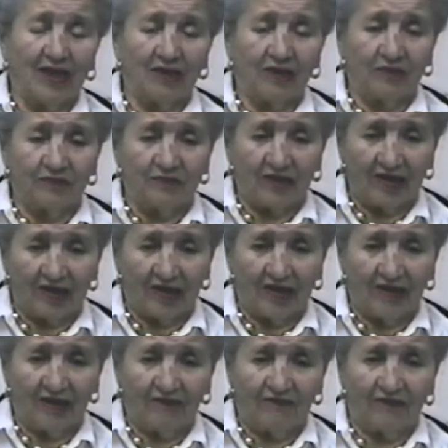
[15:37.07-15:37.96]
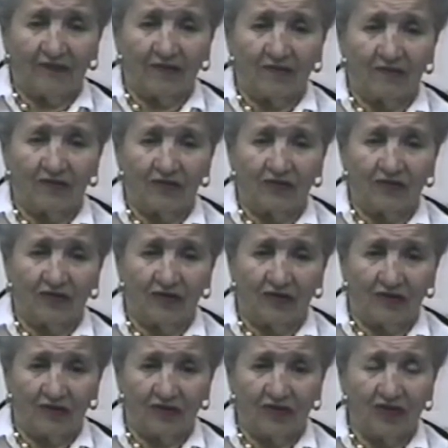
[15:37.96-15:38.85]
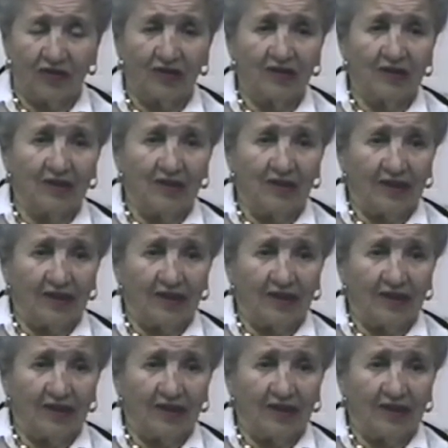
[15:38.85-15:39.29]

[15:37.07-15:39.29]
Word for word: and obtained from the church